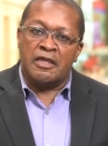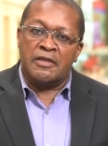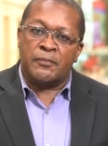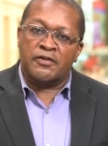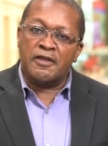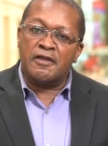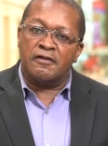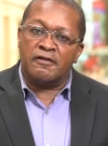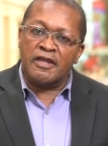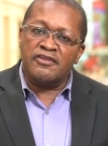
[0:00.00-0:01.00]
In
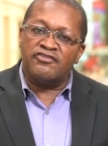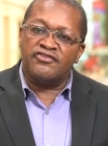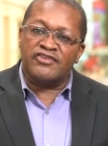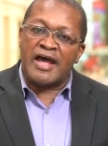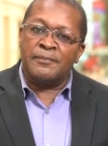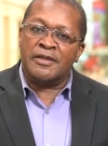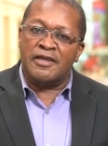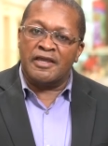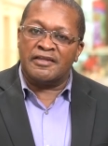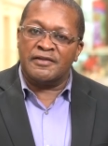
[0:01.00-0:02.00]
particular, energy is
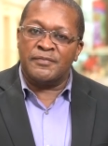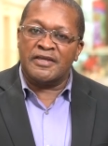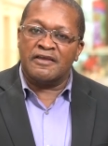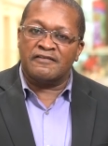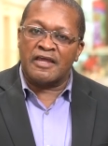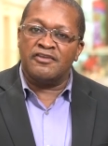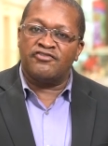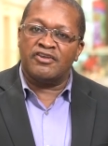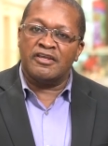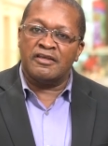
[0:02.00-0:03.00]
complicated because
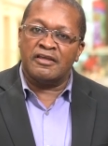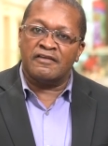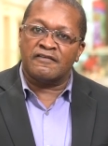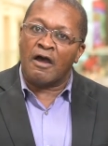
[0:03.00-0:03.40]
energy is